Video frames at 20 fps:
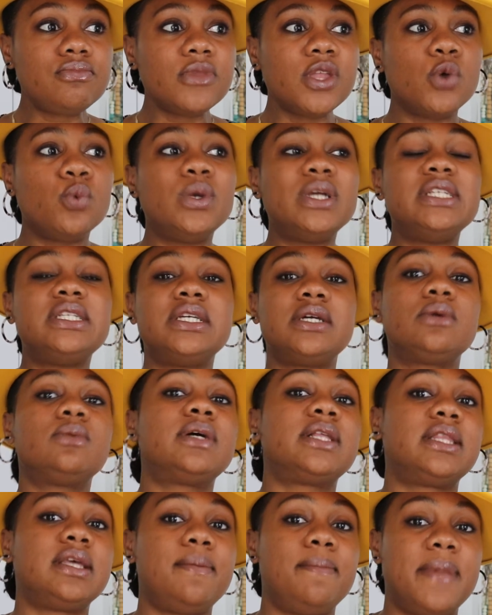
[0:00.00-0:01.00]
we deal
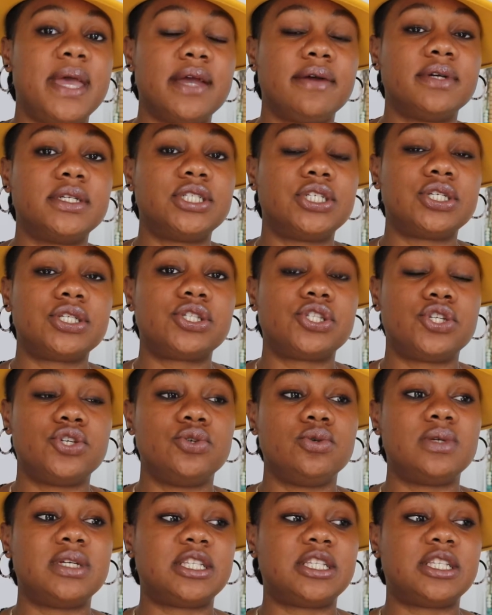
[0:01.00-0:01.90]
with in marriages too,